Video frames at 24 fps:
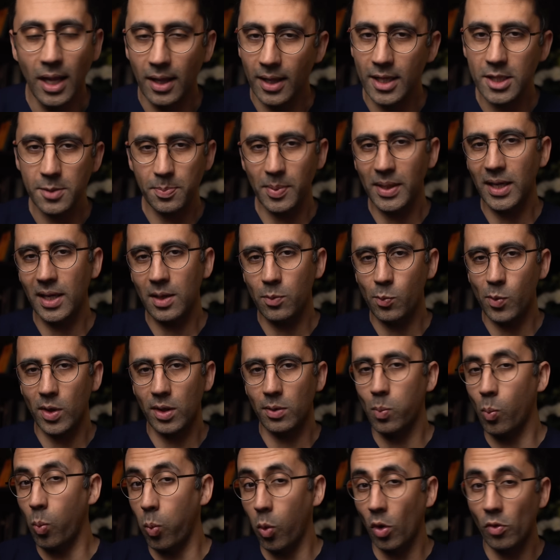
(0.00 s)
Let's begin
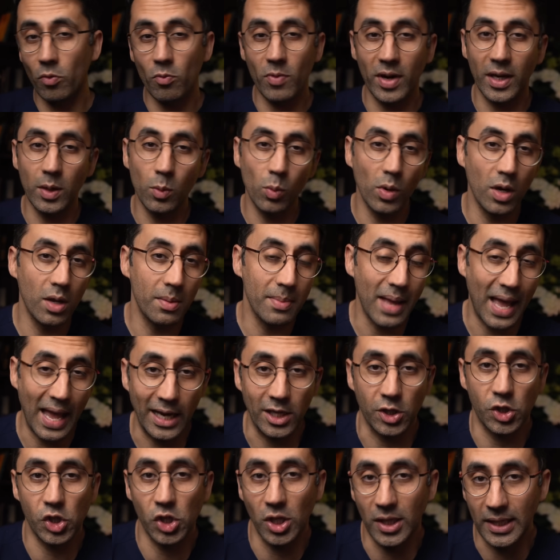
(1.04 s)
with what ringworm
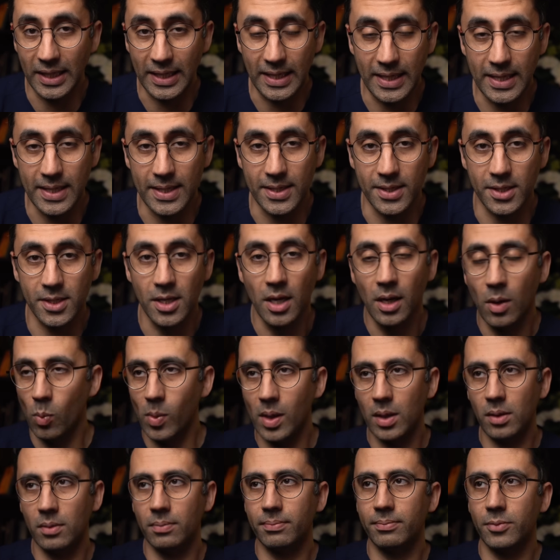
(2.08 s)
actually is.
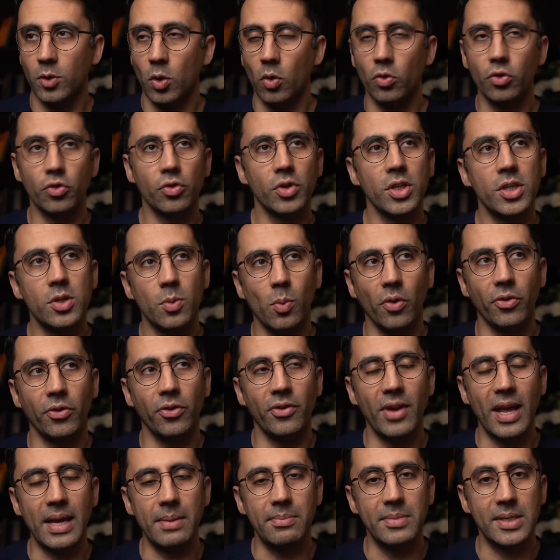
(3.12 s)
Well, contrary to what the
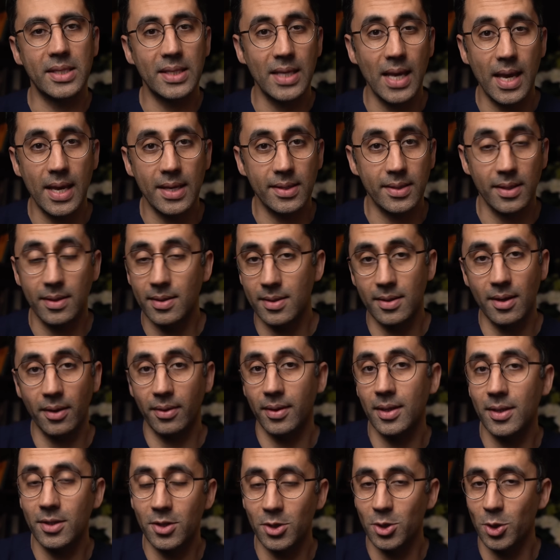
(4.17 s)
name says, it's
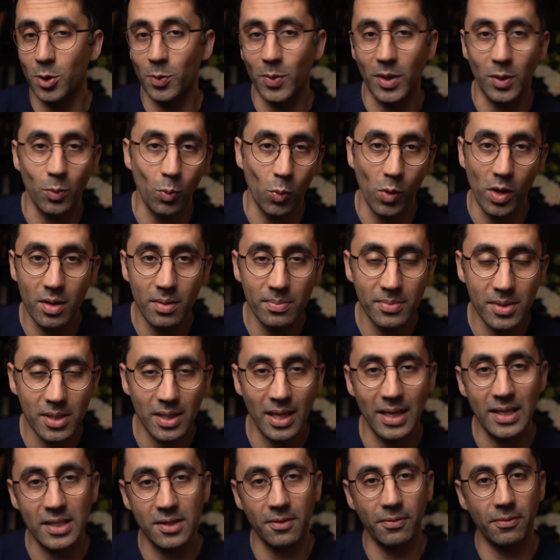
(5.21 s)
nothing to do with worms.
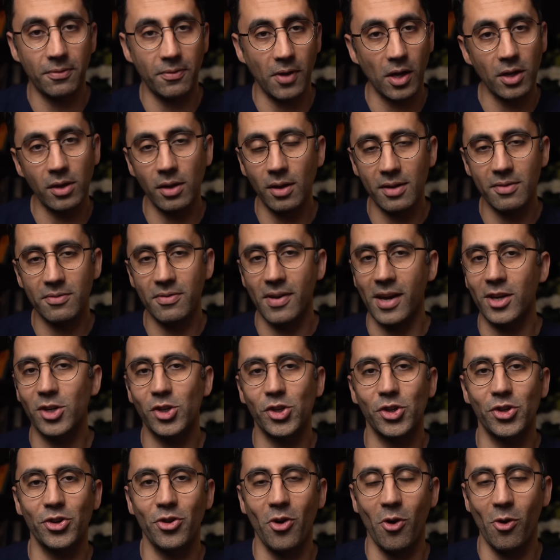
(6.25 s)
It's a fungal
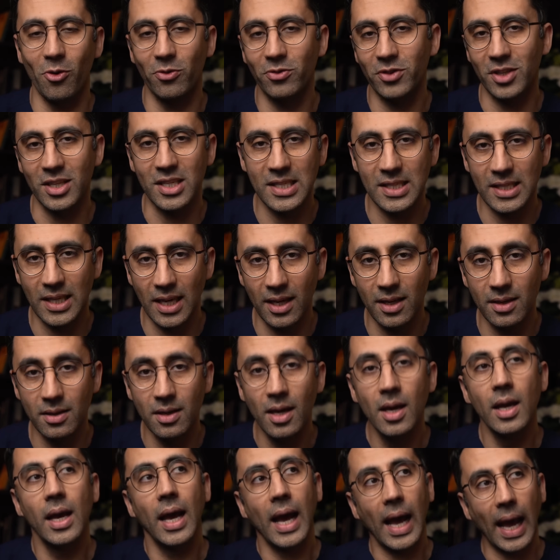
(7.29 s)
infection of the skin,
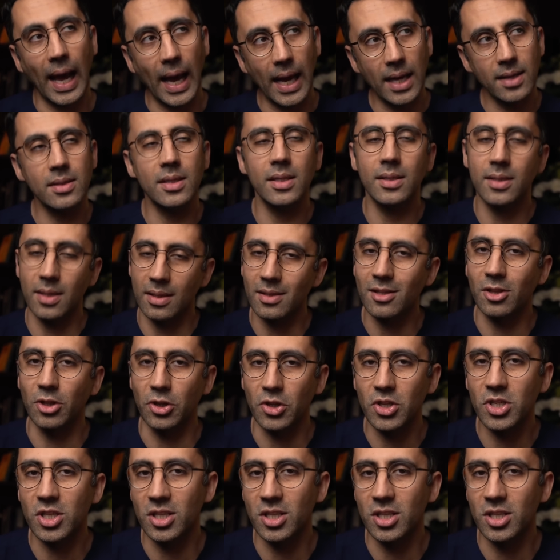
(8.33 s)
and it does look